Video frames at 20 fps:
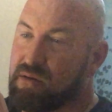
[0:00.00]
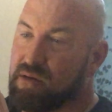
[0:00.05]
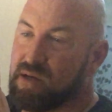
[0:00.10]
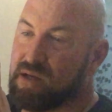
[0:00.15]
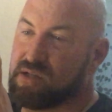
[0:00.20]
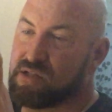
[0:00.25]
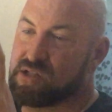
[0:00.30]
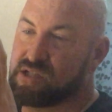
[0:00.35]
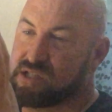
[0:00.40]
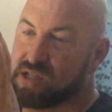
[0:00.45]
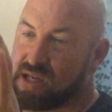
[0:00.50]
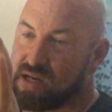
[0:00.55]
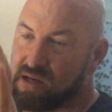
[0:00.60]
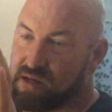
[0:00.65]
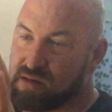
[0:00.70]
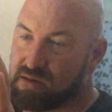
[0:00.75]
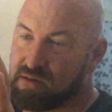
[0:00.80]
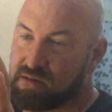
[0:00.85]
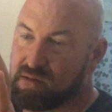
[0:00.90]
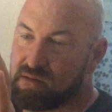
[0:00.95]
and set
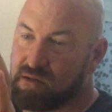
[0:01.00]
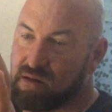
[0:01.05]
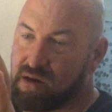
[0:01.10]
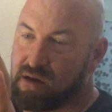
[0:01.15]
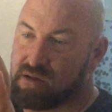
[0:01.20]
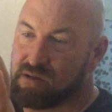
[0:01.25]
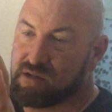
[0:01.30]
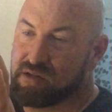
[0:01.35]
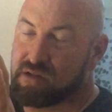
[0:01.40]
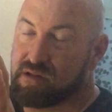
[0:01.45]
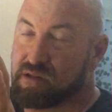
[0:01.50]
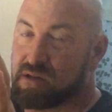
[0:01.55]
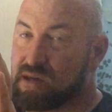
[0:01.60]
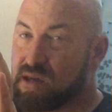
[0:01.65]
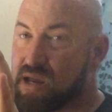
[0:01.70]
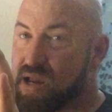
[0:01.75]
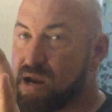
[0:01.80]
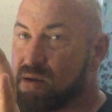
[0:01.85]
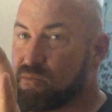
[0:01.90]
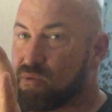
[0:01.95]
it on the
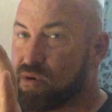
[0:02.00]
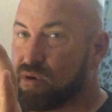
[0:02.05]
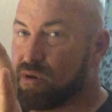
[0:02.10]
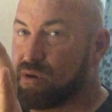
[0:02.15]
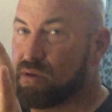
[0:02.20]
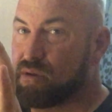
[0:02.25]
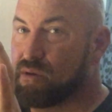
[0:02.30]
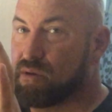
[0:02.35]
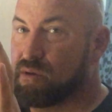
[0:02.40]
camera,